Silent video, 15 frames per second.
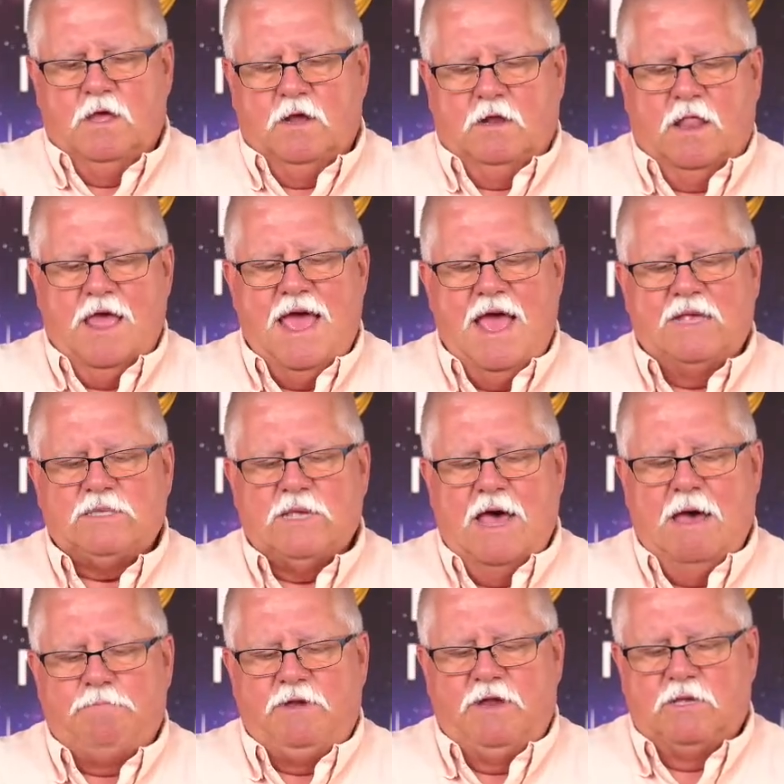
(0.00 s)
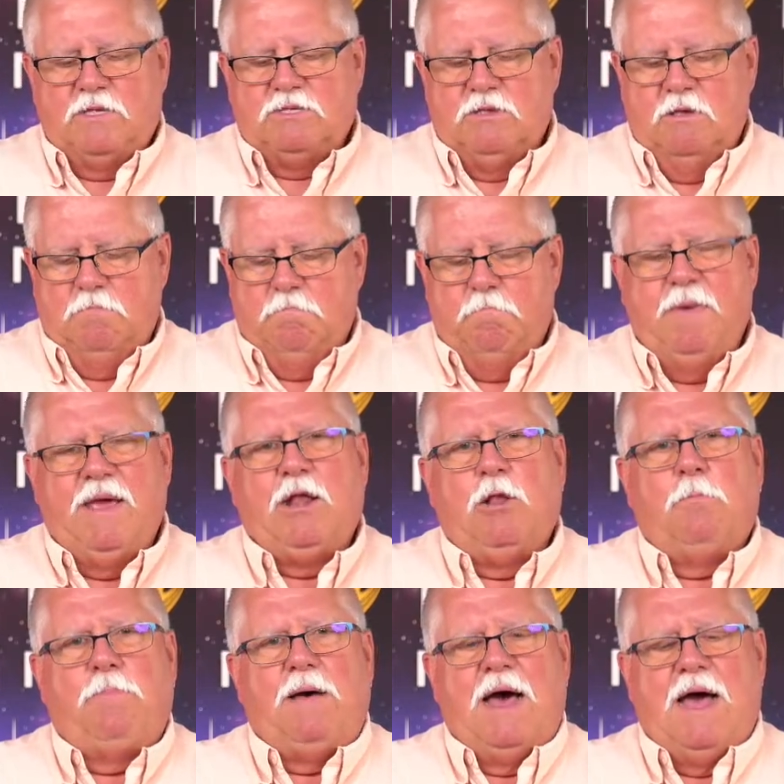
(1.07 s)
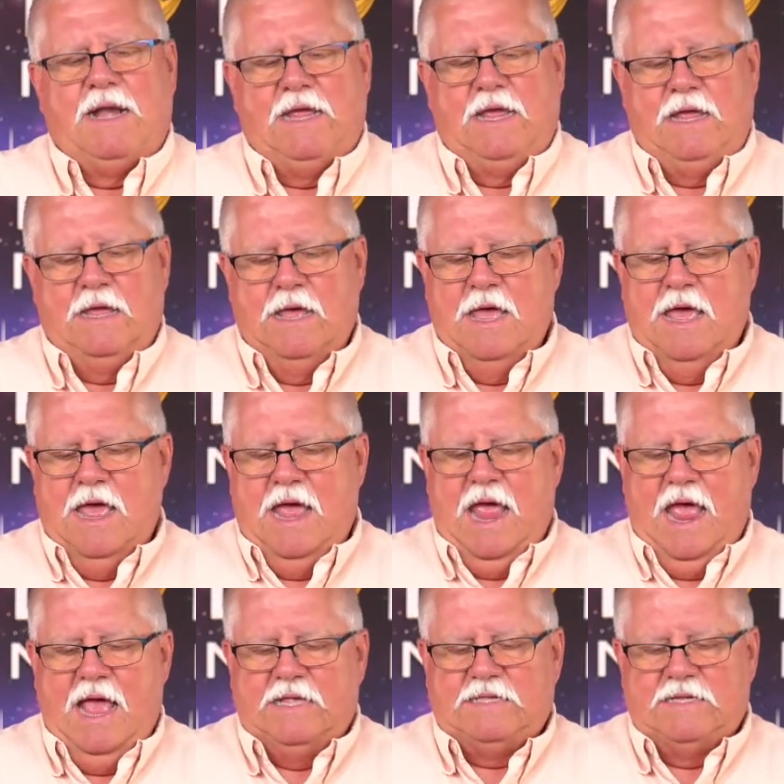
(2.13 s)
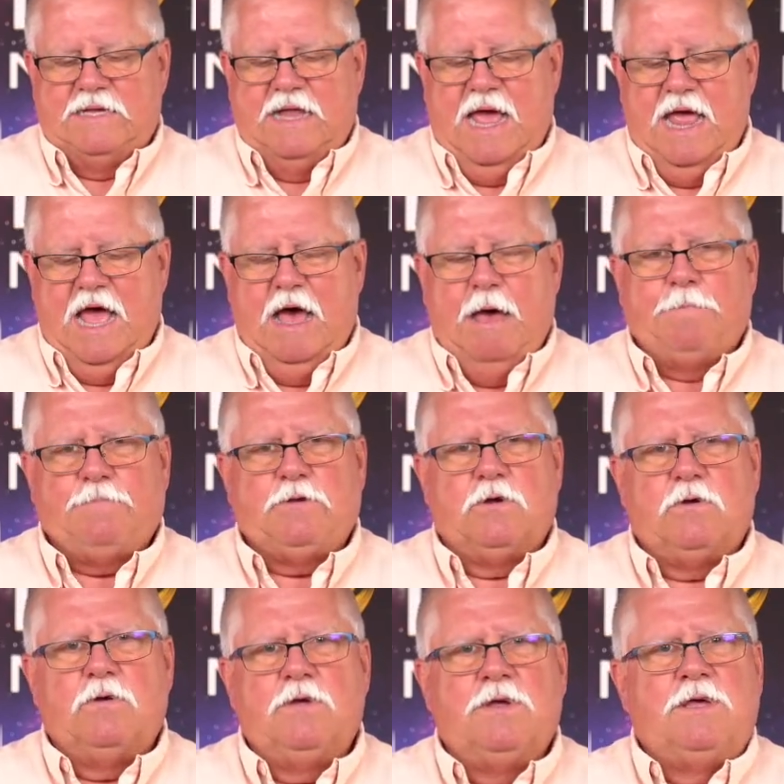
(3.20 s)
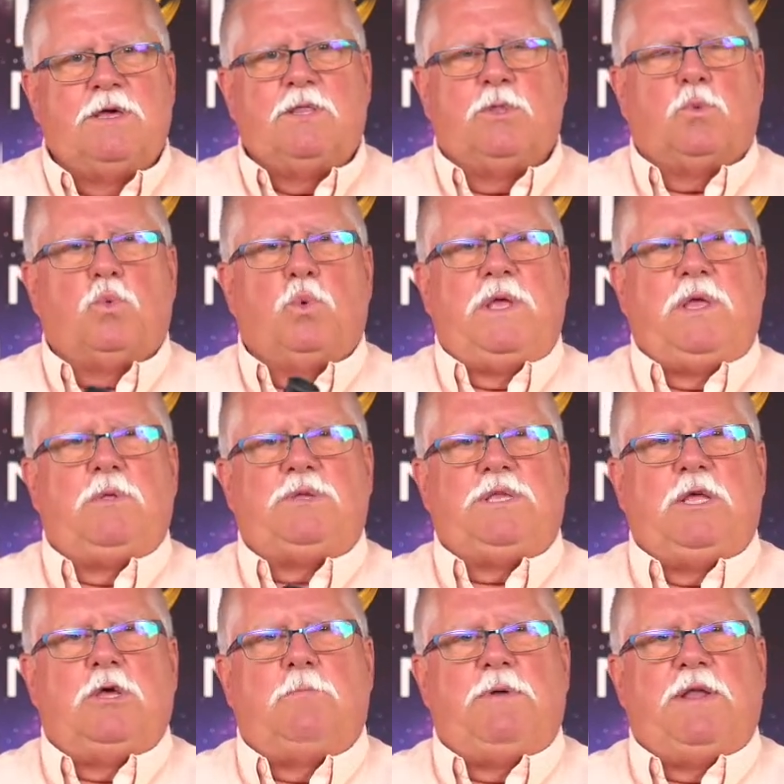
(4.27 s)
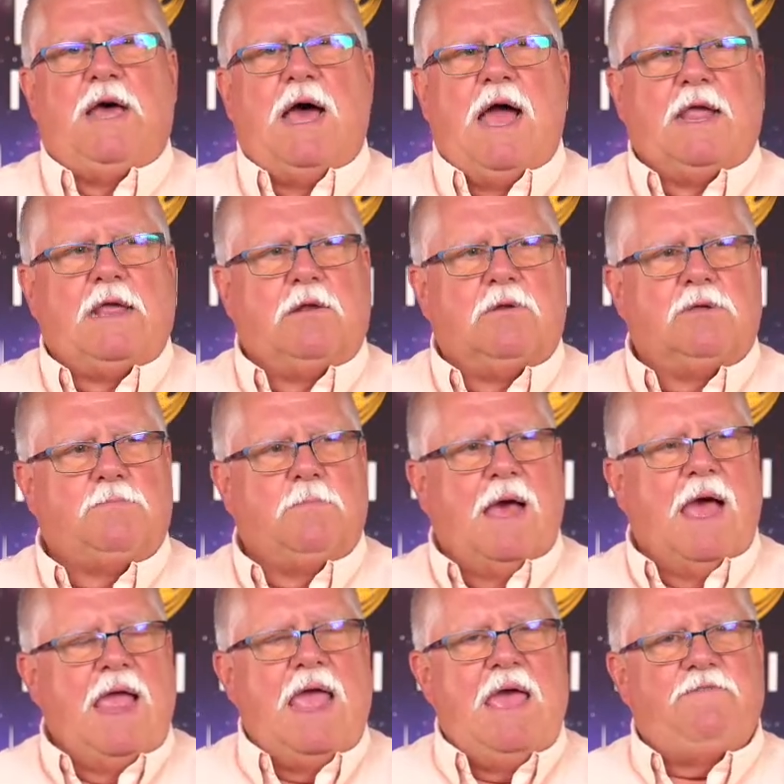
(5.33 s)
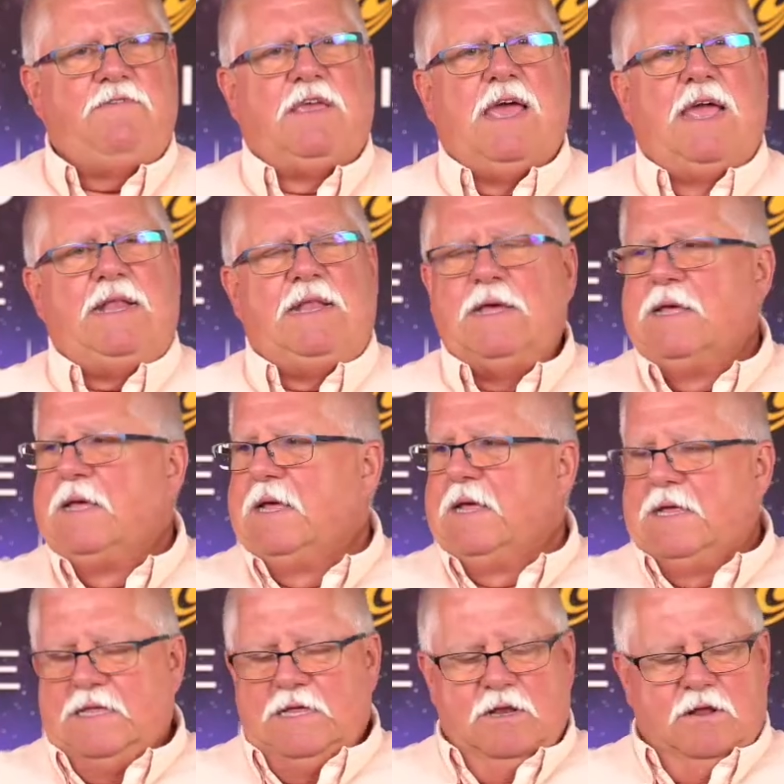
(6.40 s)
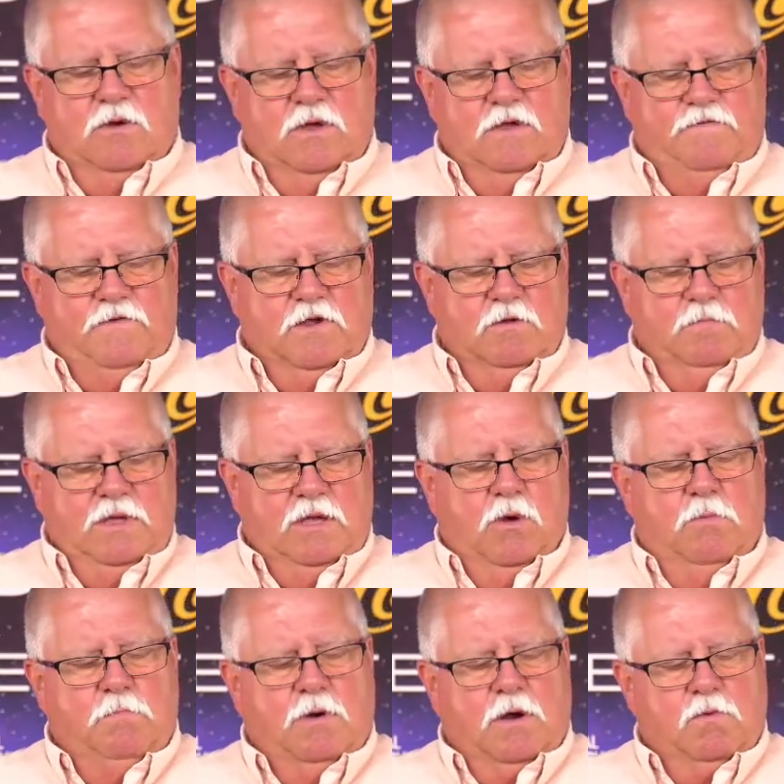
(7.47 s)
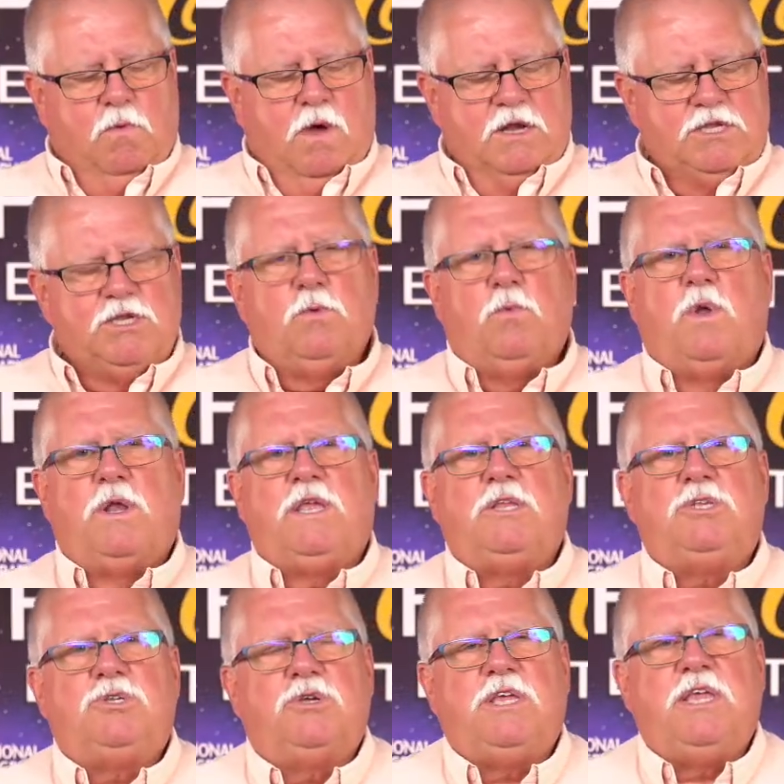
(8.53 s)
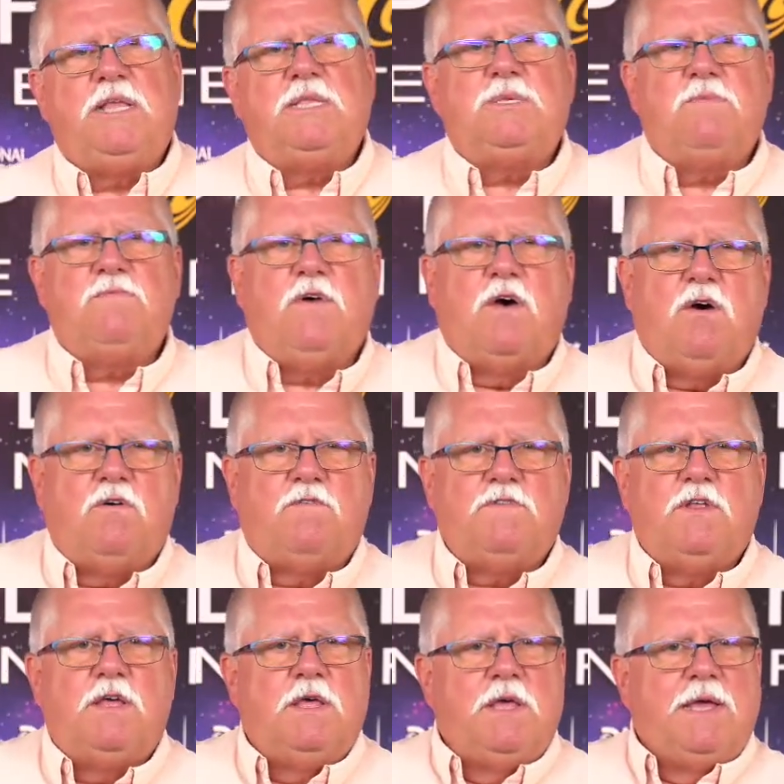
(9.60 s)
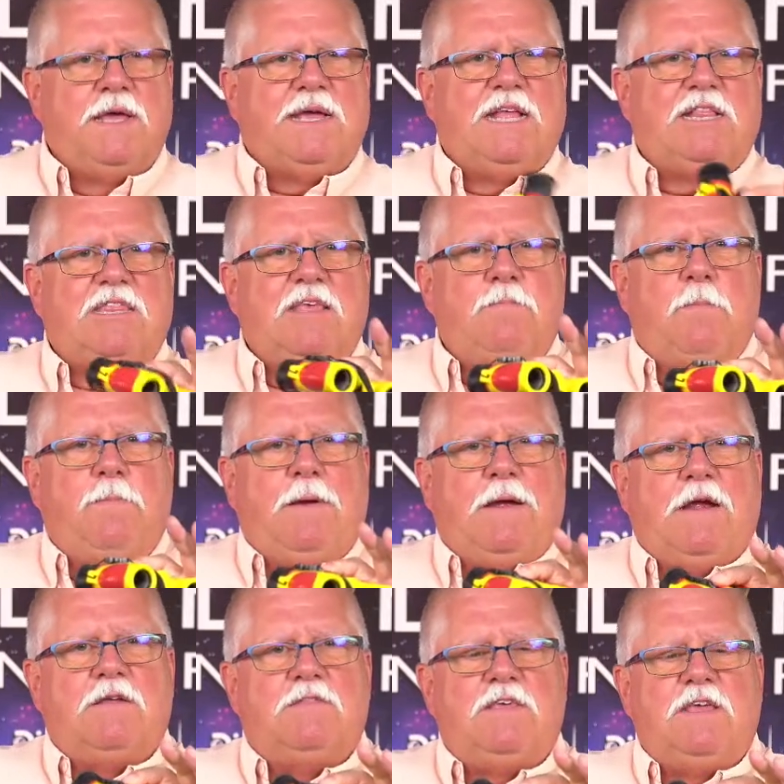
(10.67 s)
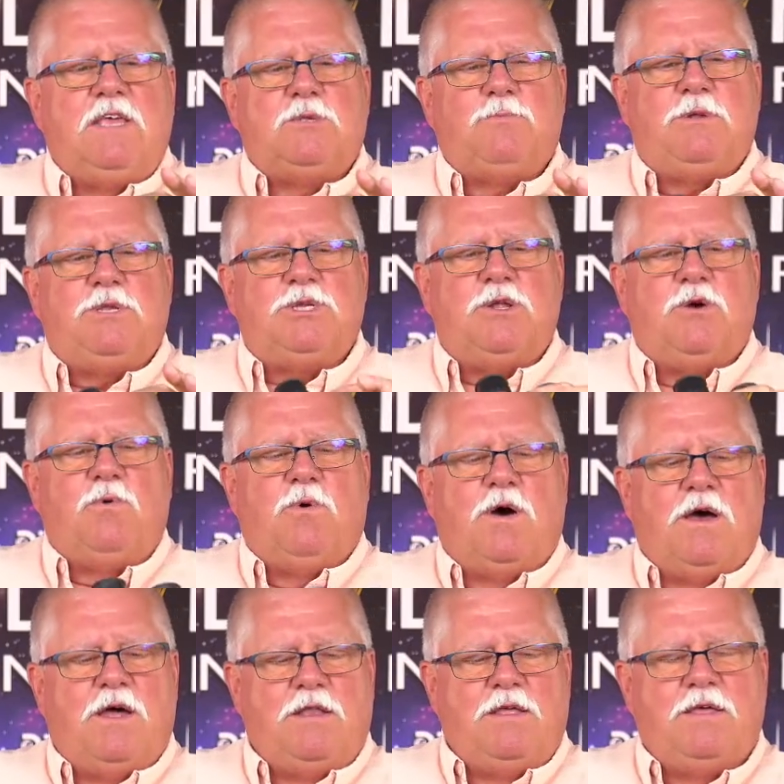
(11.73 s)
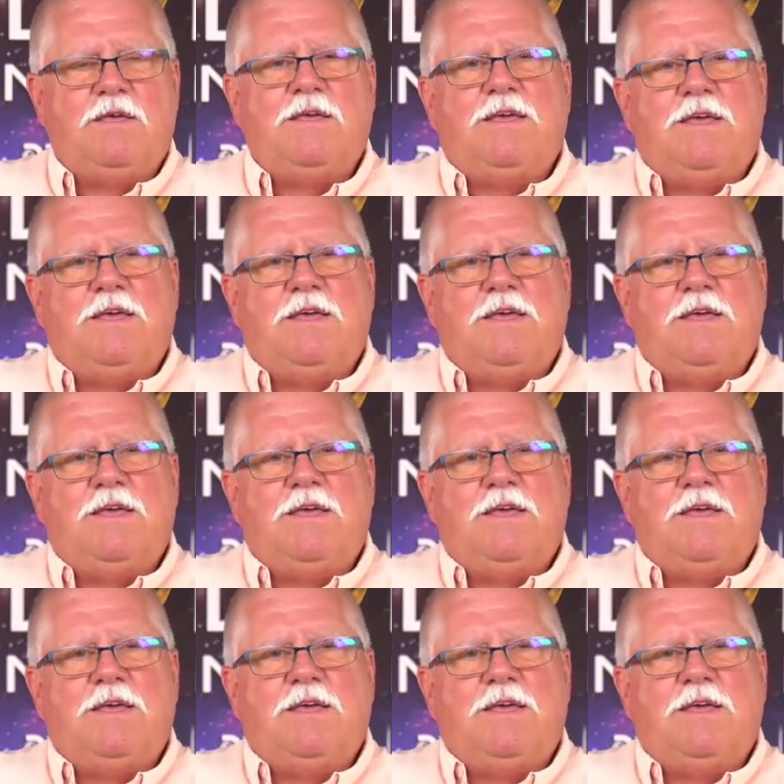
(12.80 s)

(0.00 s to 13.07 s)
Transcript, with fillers: Glass optics, metal body, has a diopter, real deal binoculars. I advocate, you know, if you're going to be going bird watching and want to get your kids involved, get them a pair of these. But you know what?